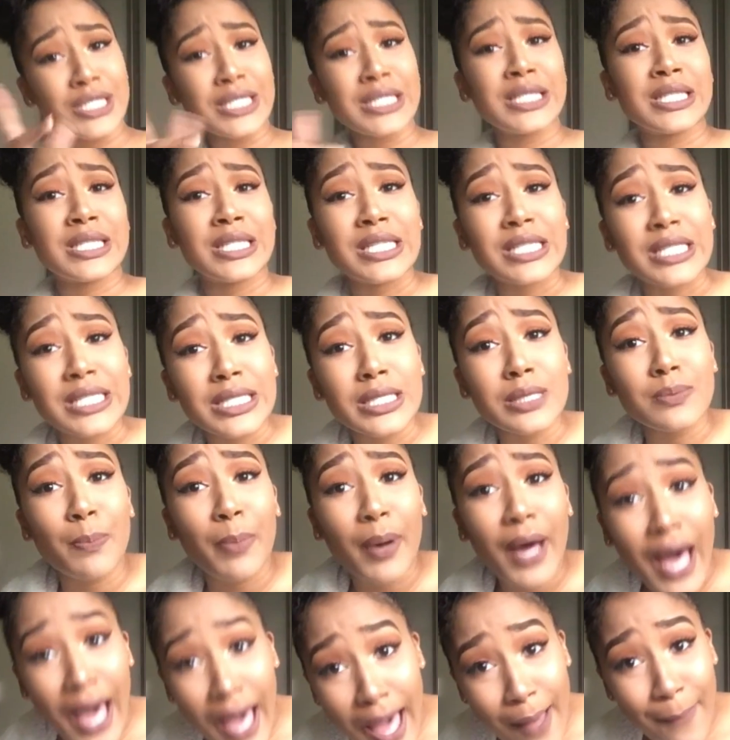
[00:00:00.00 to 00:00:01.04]
Because this is
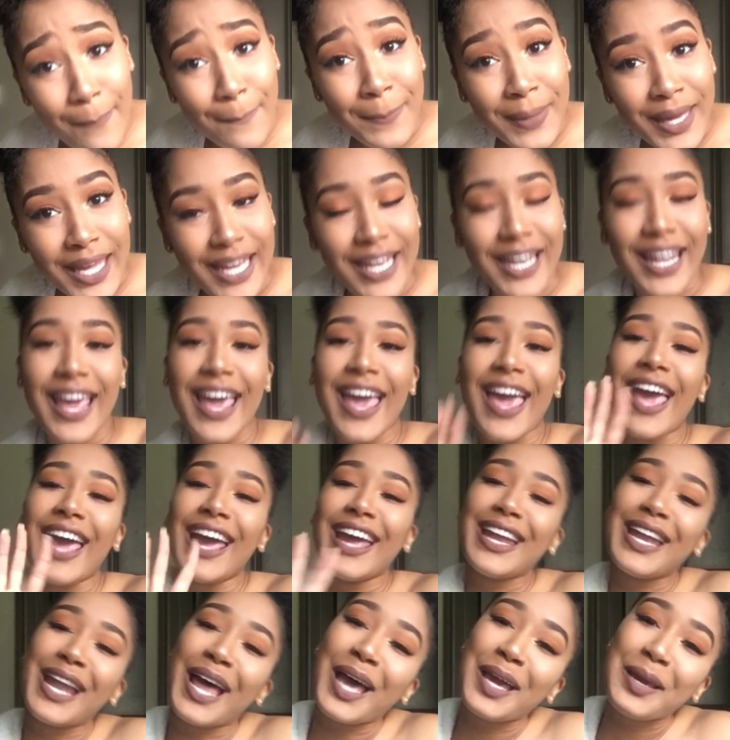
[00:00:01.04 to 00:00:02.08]
poppin',
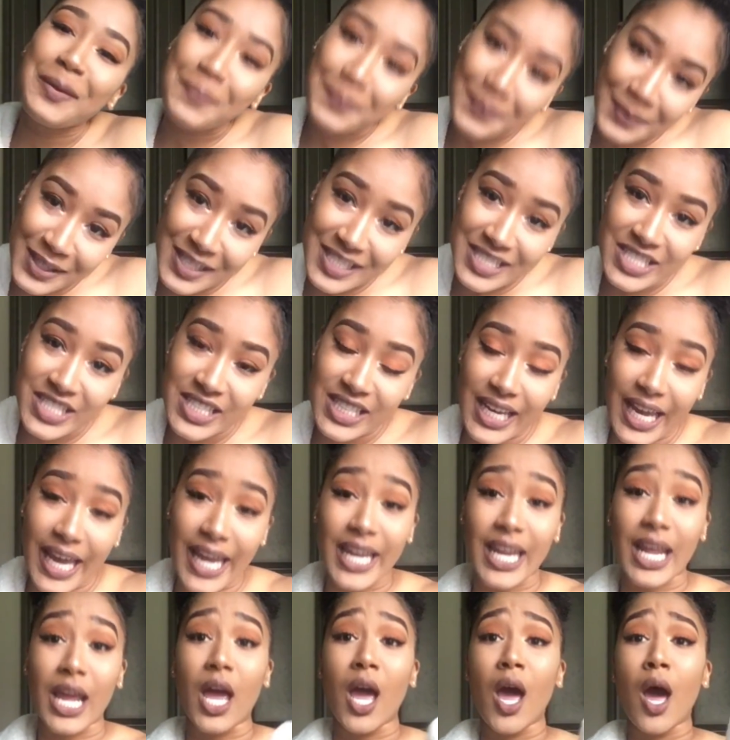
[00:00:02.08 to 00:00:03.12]
and I
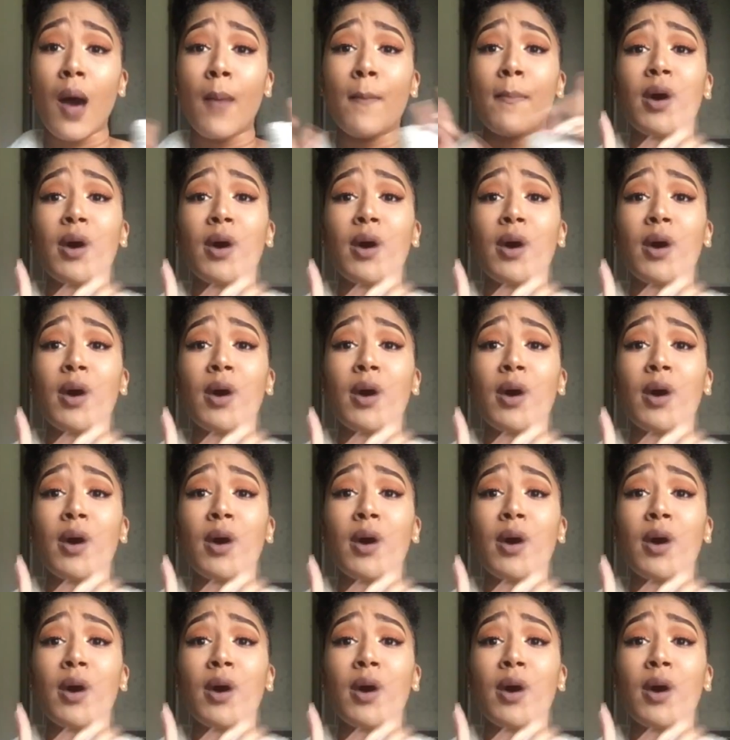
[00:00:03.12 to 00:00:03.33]
appreciate it.